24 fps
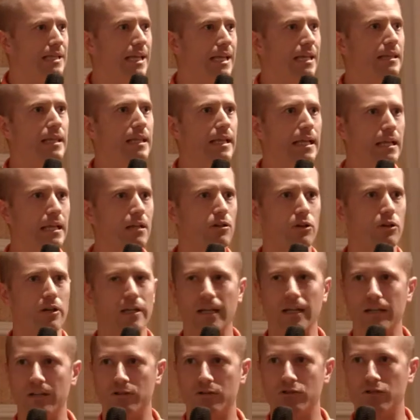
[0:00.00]
in the
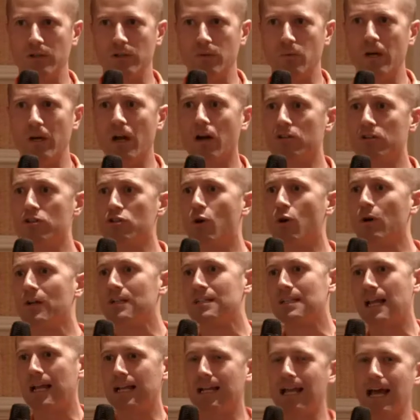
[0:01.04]
e-learning industry. We are so
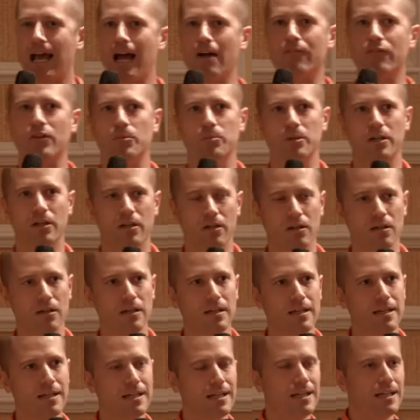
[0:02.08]
excited to have him here.
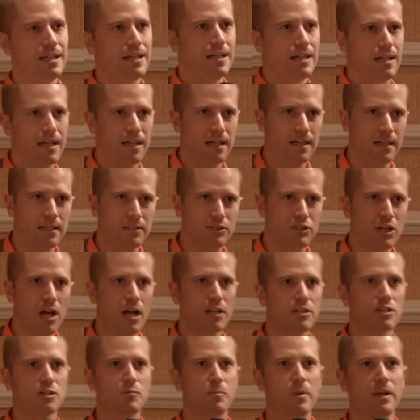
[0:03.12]
Uh,
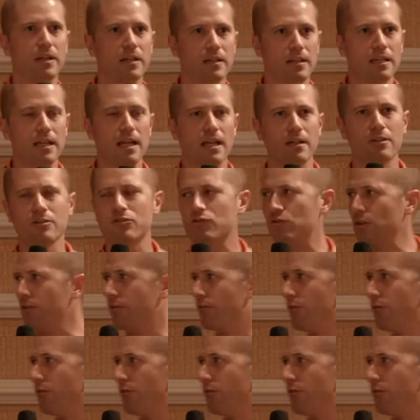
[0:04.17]
Josh has been in the industry